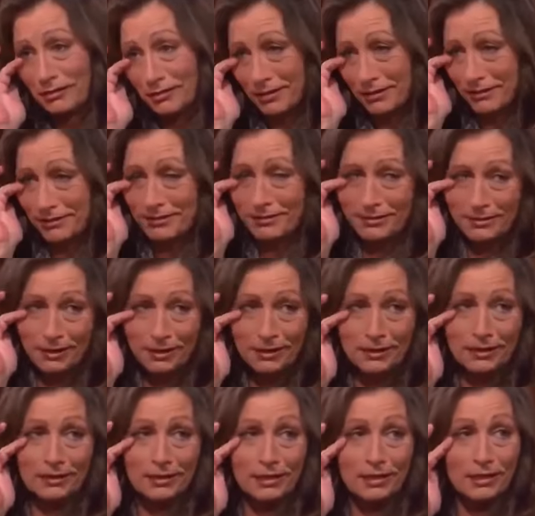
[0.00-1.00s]
So
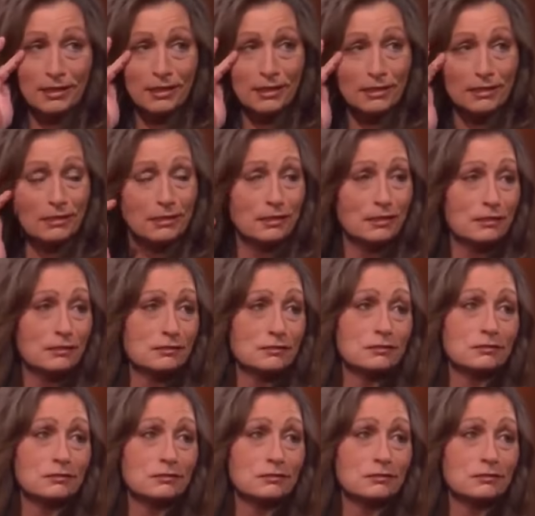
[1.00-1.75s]
once he